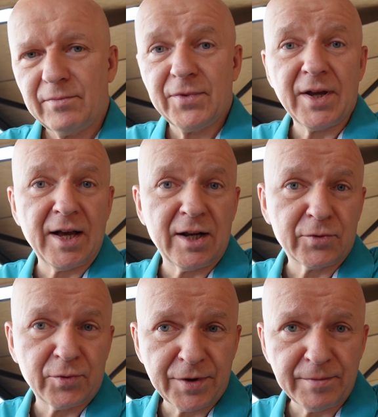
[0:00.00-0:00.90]
The
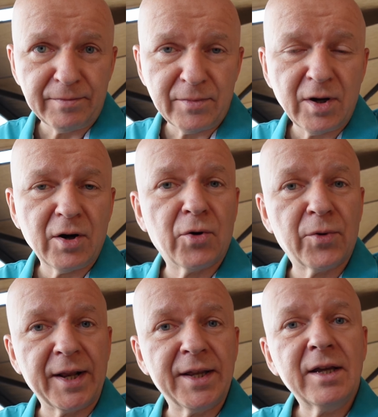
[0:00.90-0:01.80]
algorithm
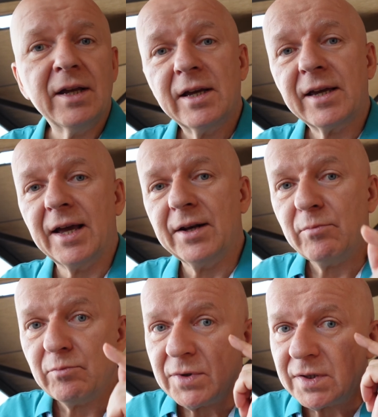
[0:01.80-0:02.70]
already can
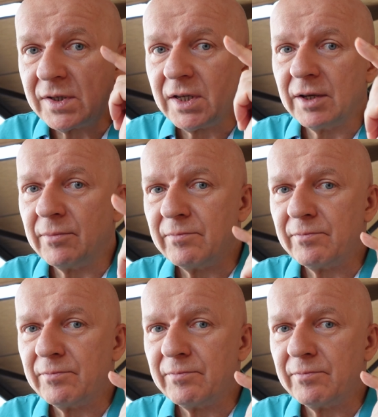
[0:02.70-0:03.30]
see.